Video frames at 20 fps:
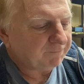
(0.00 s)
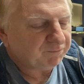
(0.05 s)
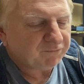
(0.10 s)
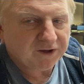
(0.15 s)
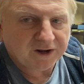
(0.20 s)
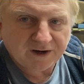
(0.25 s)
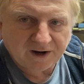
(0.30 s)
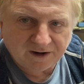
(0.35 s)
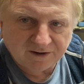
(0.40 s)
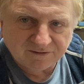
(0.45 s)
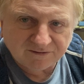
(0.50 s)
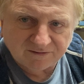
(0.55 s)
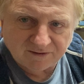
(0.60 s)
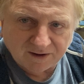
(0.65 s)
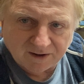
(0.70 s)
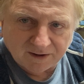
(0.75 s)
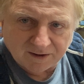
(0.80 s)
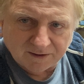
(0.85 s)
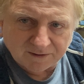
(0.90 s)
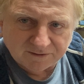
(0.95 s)
it has
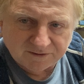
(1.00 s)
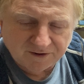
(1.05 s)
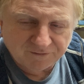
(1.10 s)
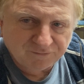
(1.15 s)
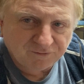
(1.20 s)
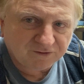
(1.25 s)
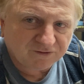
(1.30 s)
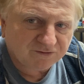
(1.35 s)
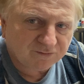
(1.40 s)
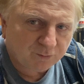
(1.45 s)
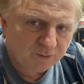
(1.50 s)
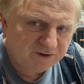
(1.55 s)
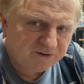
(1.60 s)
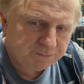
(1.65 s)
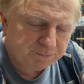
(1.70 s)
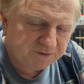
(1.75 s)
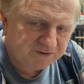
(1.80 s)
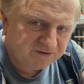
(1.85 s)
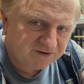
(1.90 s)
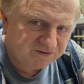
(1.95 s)
different
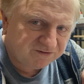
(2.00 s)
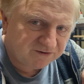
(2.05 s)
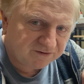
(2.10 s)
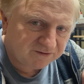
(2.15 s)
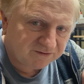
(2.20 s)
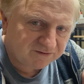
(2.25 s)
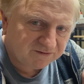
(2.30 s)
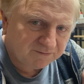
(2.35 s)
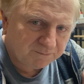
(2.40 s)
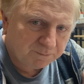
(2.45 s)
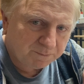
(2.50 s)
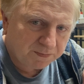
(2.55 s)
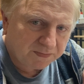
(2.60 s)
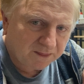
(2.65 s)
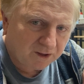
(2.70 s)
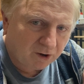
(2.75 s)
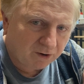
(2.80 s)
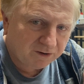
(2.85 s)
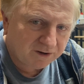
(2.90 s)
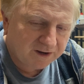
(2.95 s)
switch positions
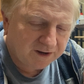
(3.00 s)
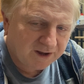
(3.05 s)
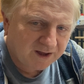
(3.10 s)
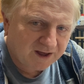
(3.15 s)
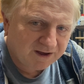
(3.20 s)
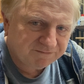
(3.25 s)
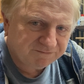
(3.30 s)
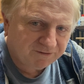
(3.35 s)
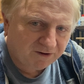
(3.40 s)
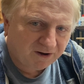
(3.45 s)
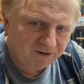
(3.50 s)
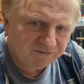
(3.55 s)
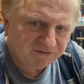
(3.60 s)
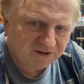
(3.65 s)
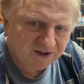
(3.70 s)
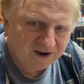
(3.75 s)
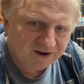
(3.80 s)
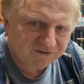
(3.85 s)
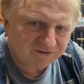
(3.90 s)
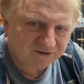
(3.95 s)
on the
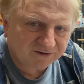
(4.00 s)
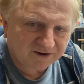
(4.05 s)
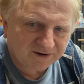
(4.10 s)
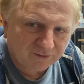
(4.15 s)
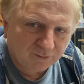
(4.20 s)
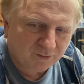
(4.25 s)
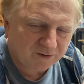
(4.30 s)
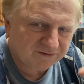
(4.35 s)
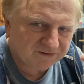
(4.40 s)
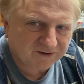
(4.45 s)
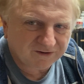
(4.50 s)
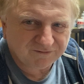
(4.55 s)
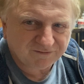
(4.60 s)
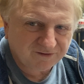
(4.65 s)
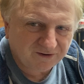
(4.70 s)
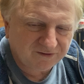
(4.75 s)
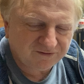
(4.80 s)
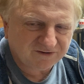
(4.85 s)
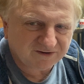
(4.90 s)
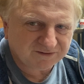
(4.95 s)
5,000. It always
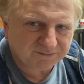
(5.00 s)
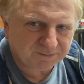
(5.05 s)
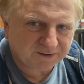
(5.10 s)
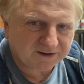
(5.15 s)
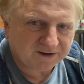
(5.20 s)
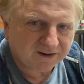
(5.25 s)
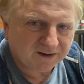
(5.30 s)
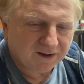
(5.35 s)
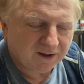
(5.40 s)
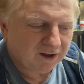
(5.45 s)
confuses me.